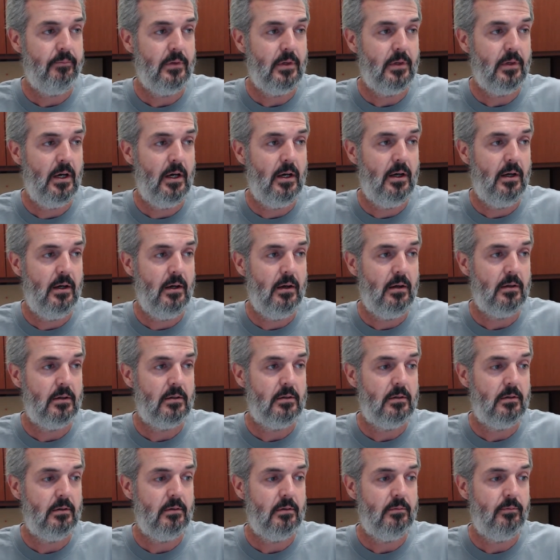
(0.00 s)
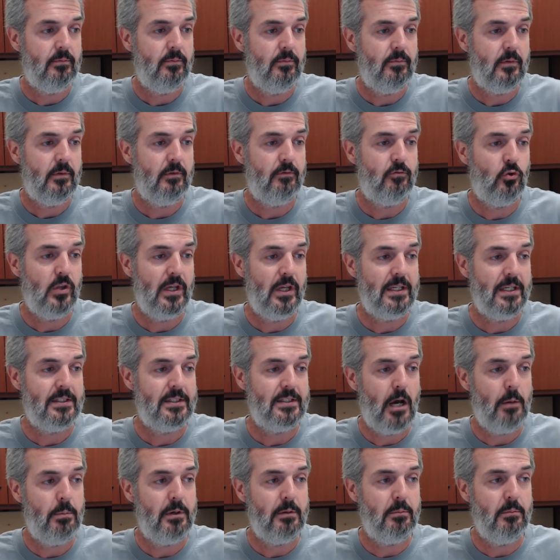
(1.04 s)
for that
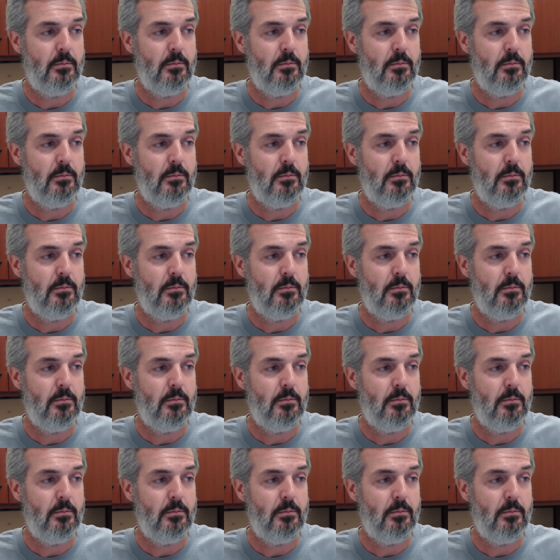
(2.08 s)
topic.